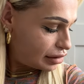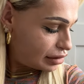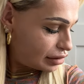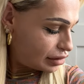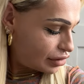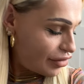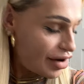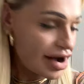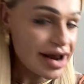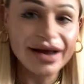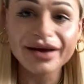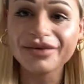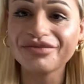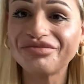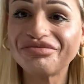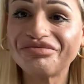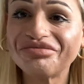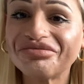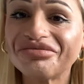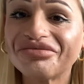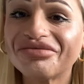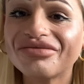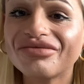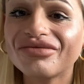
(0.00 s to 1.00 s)
Great.
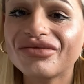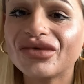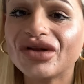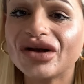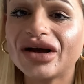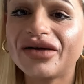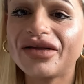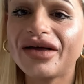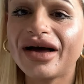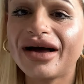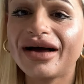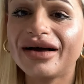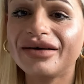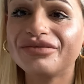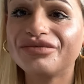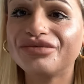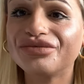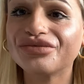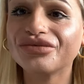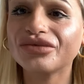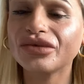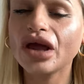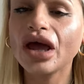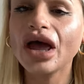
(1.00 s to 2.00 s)
Look at that.
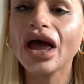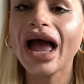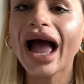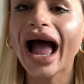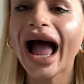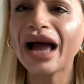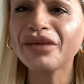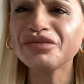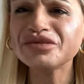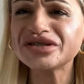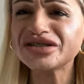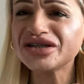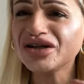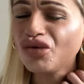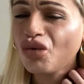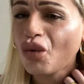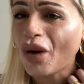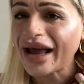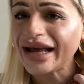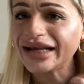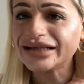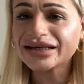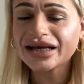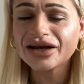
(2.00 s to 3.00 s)
I'm still
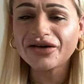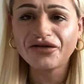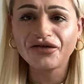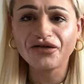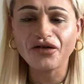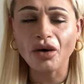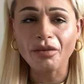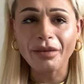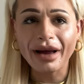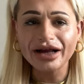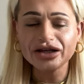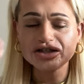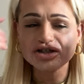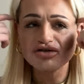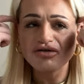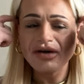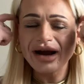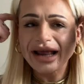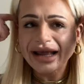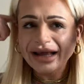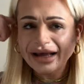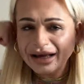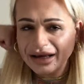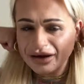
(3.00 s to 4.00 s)
waiting for my
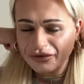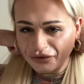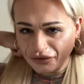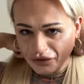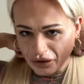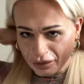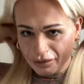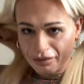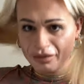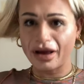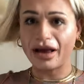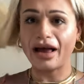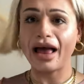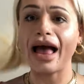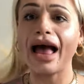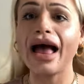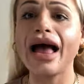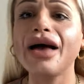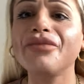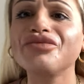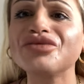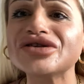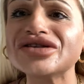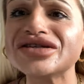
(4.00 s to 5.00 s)
drink from
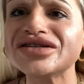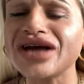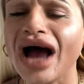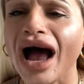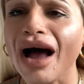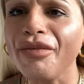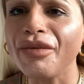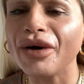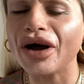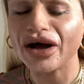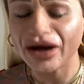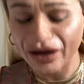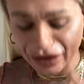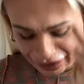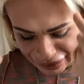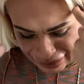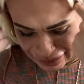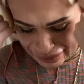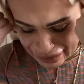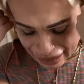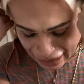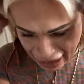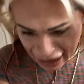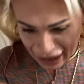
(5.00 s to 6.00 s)
um,
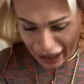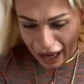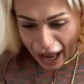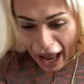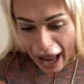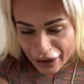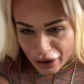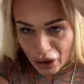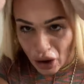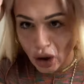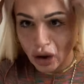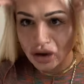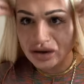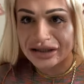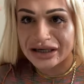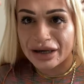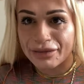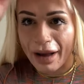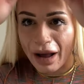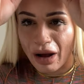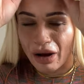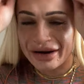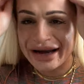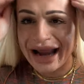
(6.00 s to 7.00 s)
Starbucks. I ordered
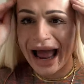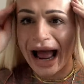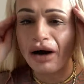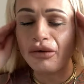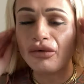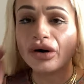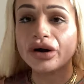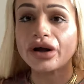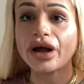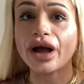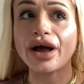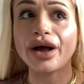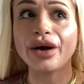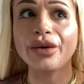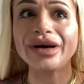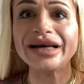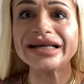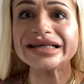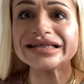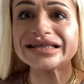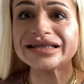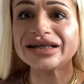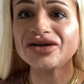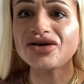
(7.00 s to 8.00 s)
about an hour ago and
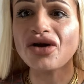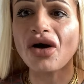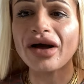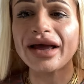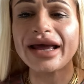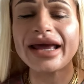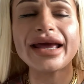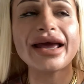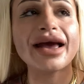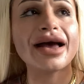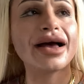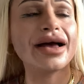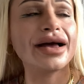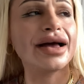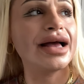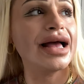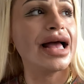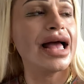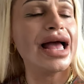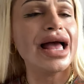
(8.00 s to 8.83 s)
it's still not here.